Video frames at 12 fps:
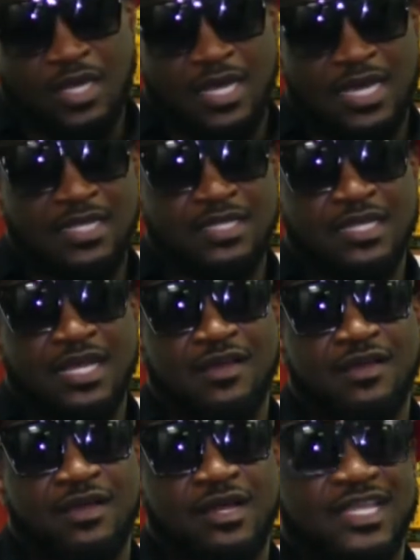and
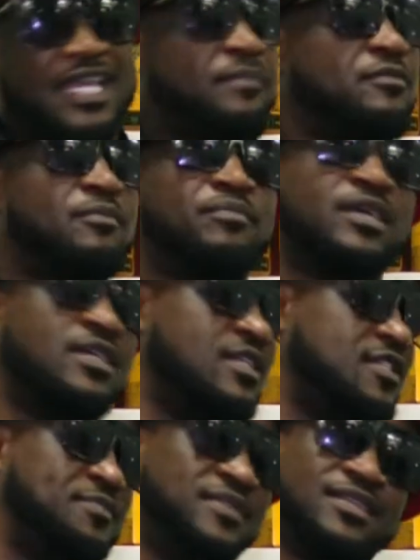i kept on playing
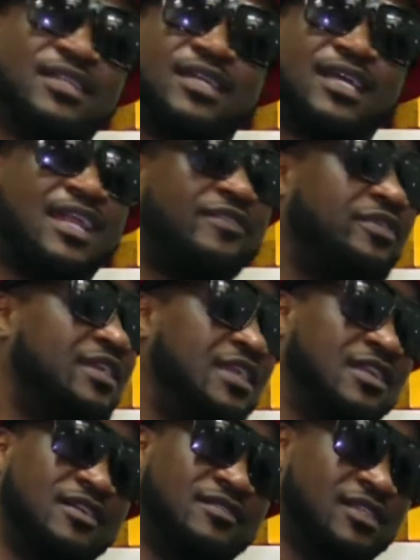this beat like i really
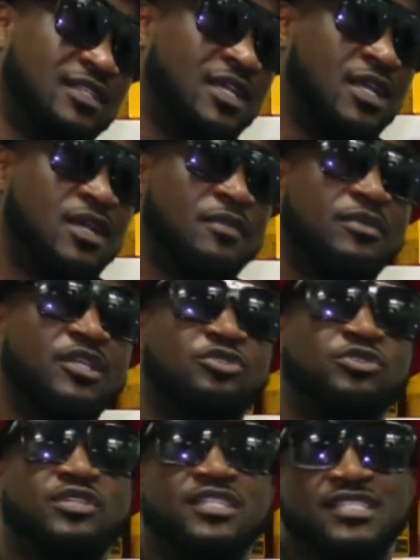love it but the
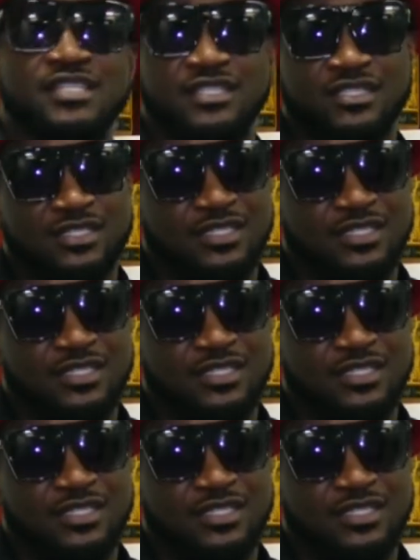truth is that